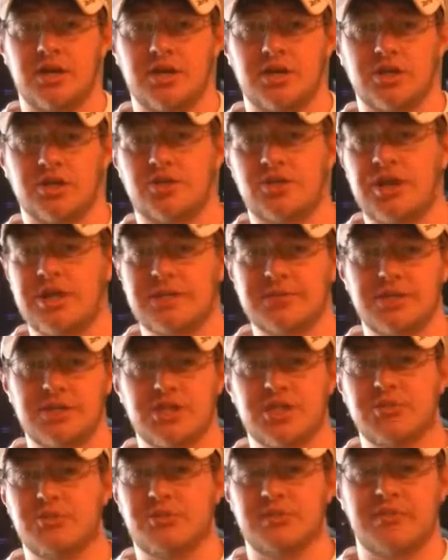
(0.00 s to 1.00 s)

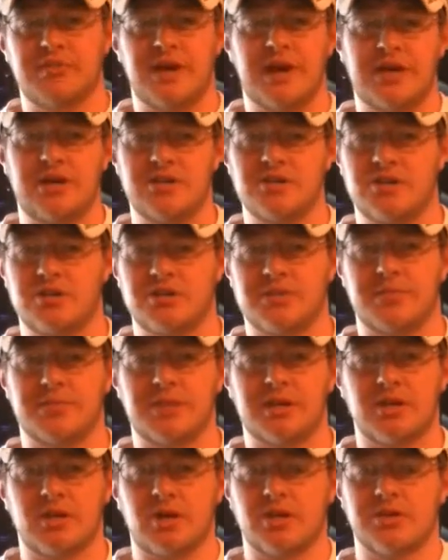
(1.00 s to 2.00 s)
transmission providers or something
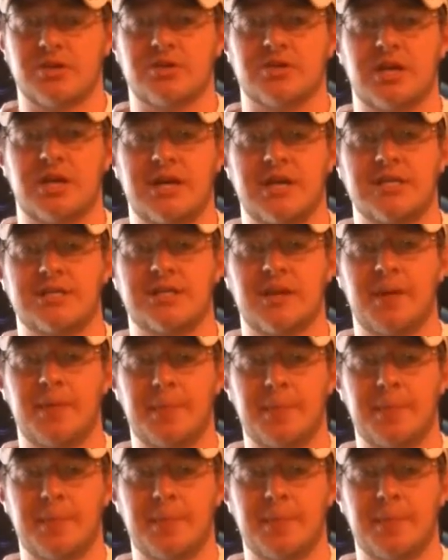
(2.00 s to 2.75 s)
along those lines.